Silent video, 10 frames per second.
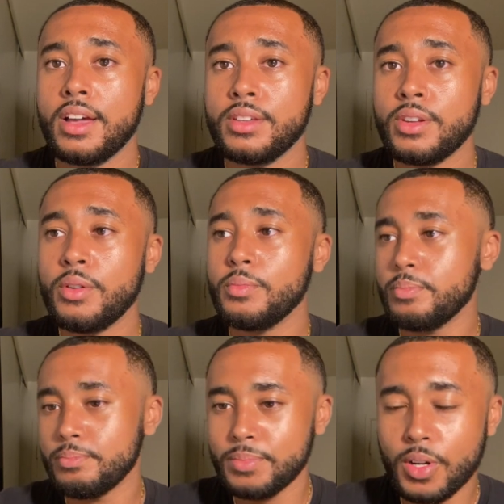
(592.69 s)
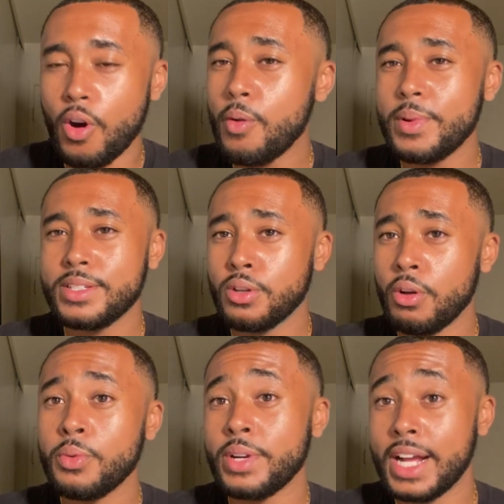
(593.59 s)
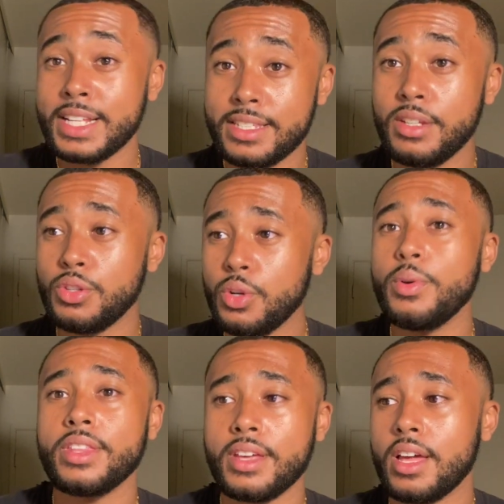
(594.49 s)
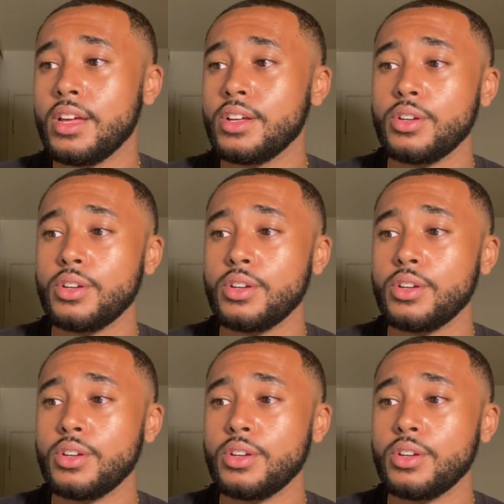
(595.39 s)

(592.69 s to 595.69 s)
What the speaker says: you know, Colby is the only one I could see doing that.